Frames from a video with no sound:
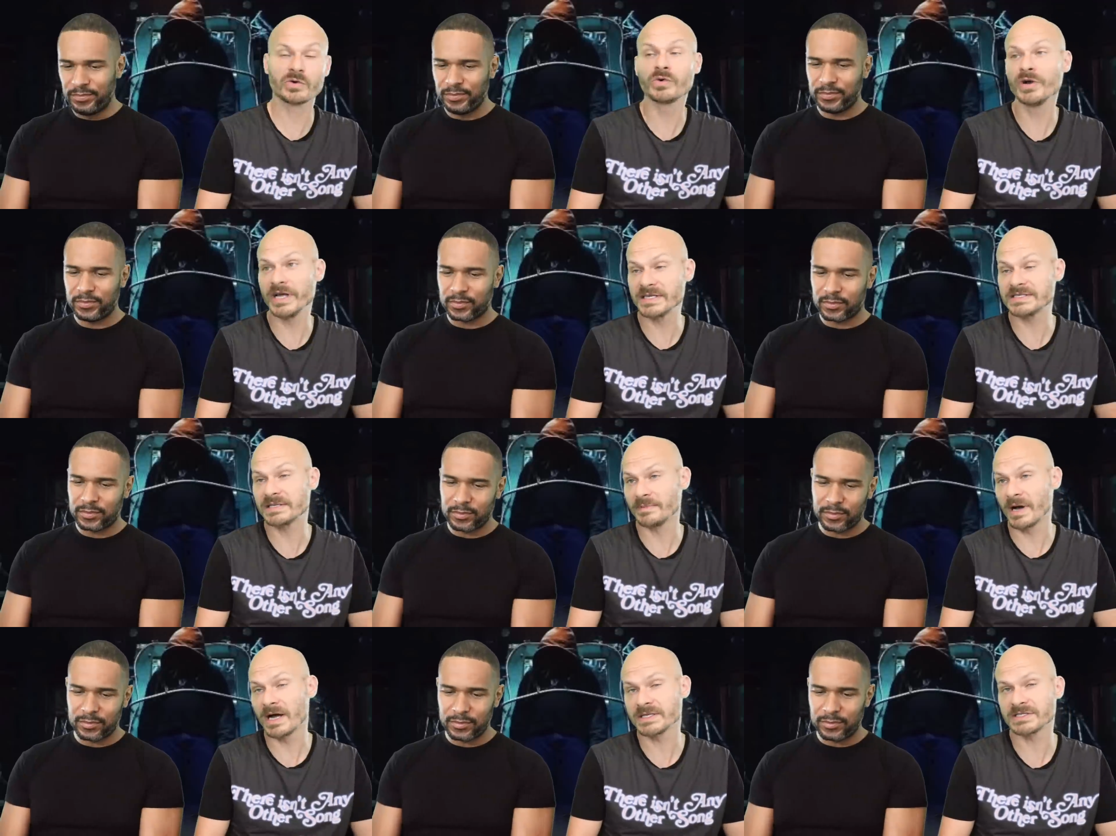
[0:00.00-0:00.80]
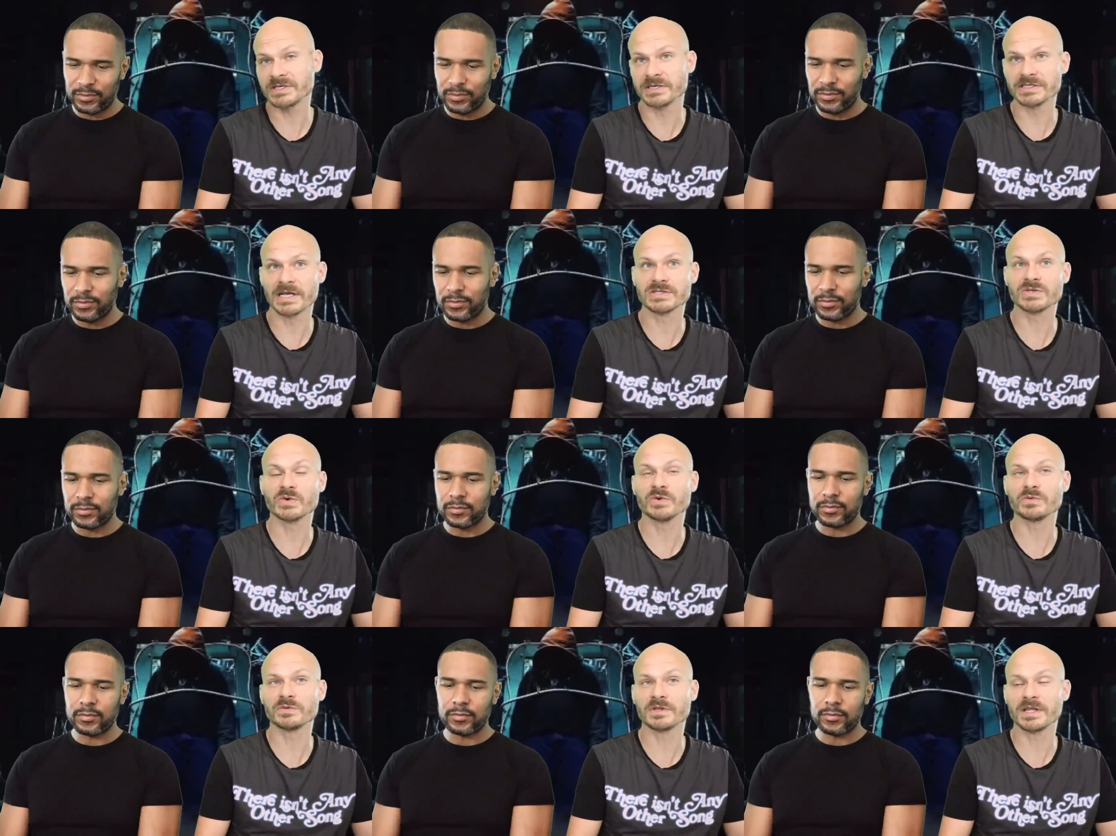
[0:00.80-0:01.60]
Speaker 1: Chris, the monster, is
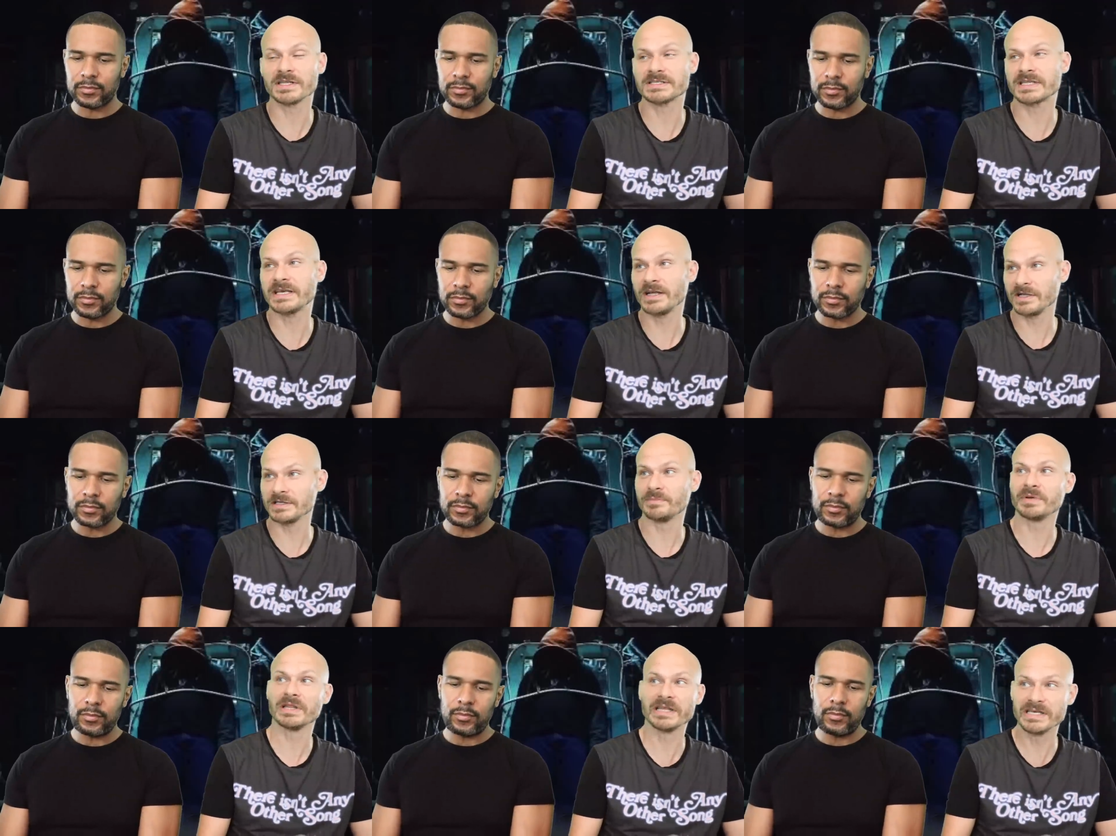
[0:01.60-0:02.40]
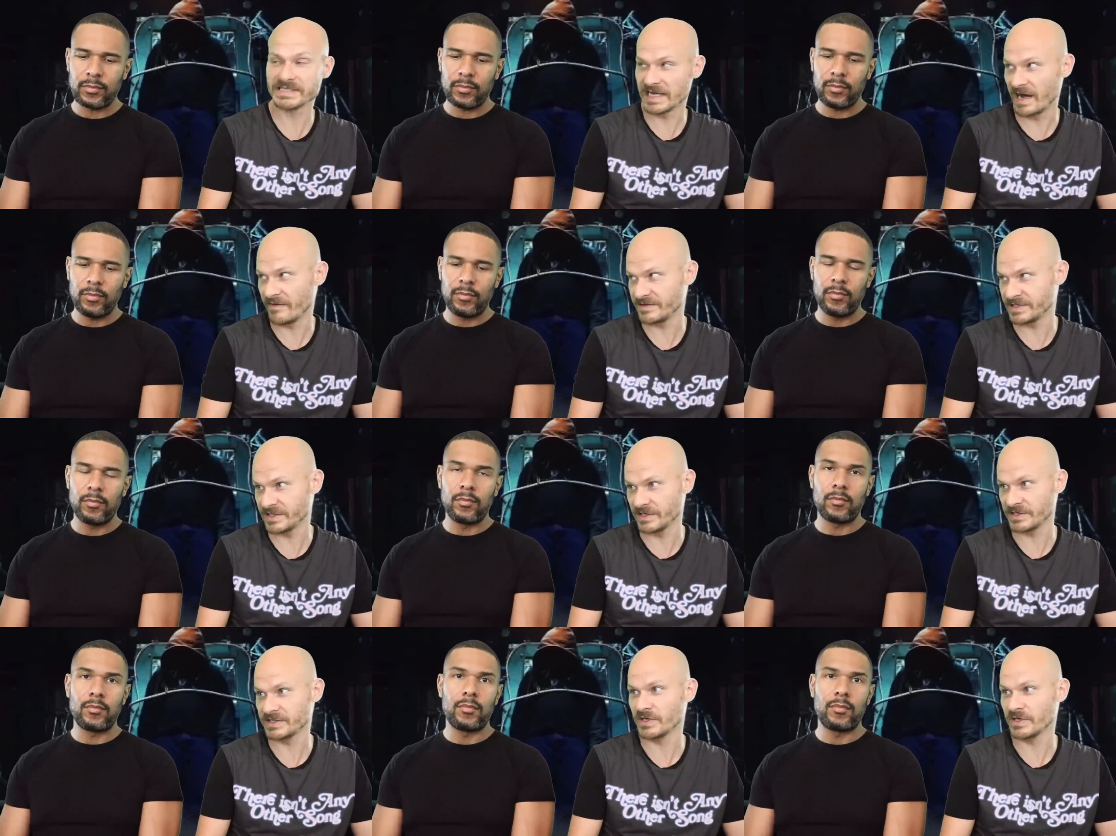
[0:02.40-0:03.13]
also has killed a police officer.